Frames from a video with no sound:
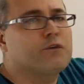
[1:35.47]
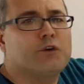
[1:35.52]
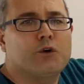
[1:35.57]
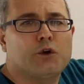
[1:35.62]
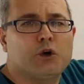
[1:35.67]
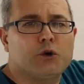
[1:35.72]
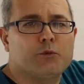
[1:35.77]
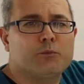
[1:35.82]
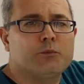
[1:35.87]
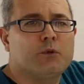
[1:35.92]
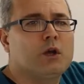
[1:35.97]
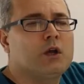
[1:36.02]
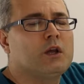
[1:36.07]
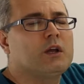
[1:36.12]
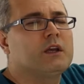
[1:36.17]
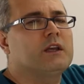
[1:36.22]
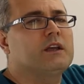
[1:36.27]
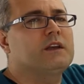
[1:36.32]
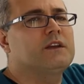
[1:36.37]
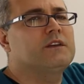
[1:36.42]
firm
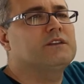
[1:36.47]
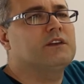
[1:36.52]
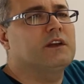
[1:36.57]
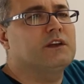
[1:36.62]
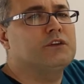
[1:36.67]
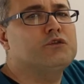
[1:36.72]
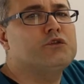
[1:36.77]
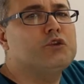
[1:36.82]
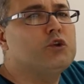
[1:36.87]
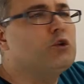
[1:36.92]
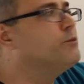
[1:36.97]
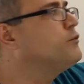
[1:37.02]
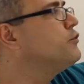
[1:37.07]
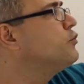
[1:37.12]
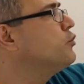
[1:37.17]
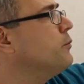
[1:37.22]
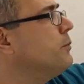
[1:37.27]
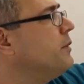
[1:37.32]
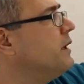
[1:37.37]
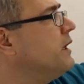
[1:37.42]
is assumed
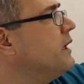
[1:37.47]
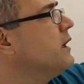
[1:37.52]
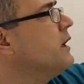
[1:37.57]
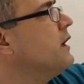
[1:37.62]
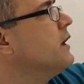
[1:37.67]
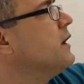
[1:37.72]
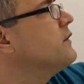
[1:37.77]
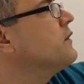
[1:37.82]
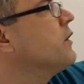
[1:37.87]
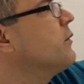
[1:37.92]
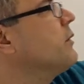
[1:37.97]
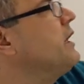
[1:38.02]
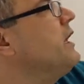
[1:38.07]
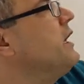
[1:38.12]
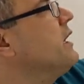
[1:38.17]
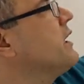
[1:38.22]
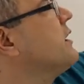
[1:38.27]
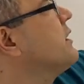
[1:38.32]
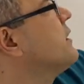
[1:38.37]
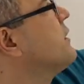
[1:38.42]
to be, so
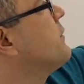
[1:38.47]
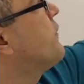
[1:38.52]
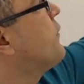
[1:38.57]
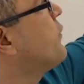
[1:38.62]
here the